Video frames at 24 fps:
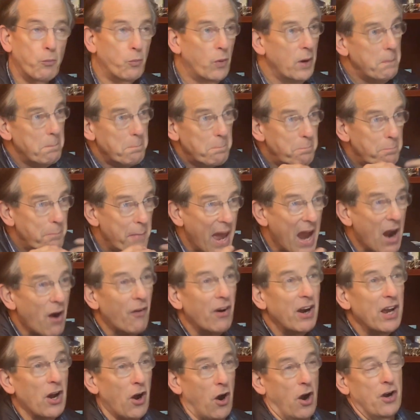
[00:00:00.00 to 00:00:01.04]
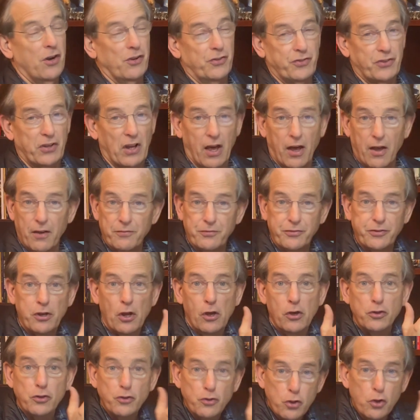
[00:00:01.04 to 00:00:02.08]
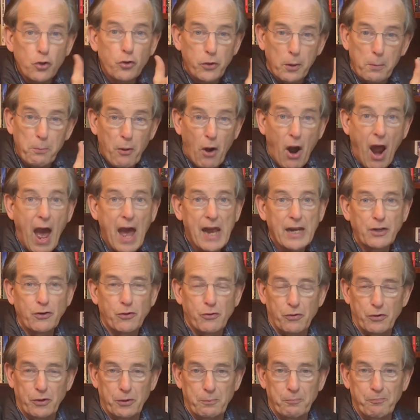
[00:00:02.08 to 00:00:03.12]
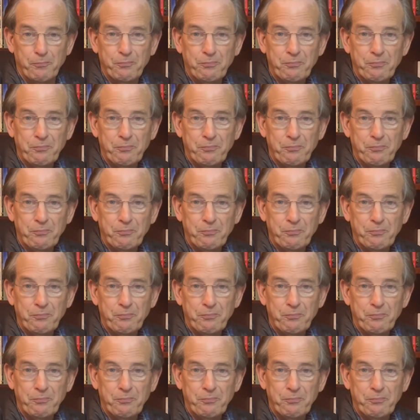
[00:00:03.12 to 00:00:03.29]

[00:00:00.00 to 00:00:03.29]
we marry ourselves to the bridegroom.